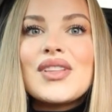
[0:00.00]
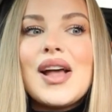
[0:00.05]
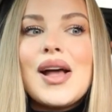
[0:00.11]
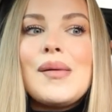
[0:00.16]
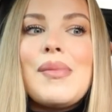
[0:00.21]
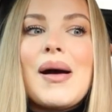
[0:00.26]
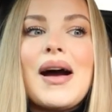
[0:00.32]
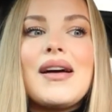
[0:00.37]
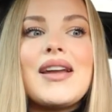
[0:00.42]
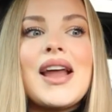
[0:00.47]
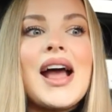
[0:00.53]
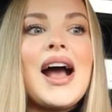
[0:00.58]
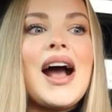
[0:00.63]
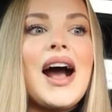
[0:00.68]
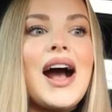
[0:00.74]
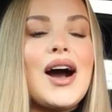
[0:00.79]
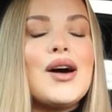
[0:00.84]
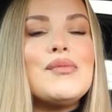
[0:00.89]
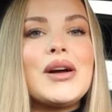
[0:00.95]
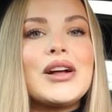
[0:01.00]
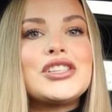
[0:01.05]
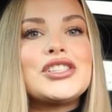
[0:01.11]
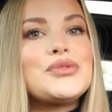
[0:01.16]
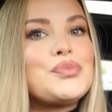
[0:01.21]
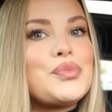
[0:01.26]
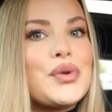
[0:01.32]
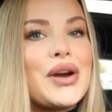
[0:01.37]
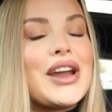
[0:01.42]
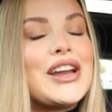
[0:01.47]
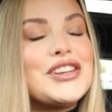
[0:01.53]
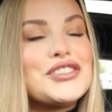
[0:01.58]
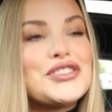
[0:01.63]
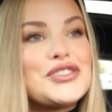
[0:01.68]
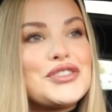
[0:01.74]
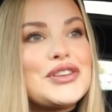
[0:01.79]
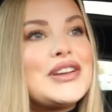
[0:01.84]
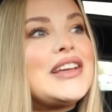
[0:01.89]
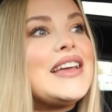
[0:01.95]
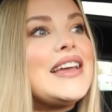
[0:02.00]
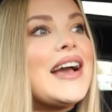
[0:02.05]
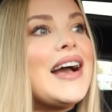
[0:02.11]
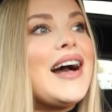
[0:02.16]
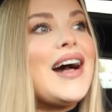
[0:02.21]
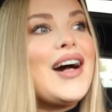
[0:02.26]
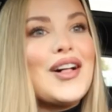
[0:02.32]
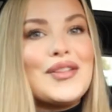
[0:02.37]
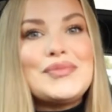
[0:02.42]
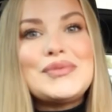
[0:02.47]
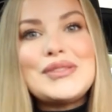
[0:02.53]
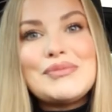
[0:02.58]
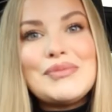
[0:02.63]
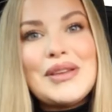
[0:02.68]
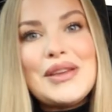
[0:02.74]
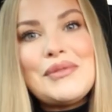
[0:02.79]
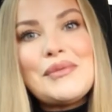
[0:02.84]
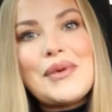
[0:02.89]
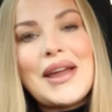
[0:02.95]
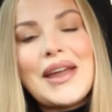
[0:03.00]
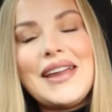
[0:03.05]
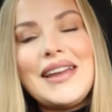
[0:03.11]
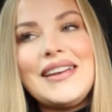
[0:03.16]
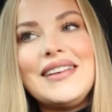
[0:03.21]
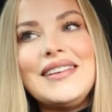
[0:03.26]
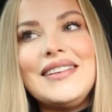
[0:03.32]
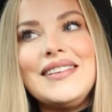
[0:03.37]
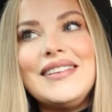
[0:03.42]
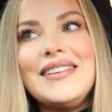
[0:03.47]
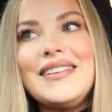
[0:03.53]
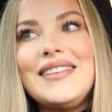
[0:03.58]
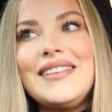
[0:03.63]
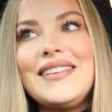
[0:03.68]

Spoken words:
about how much Braai truly helps me when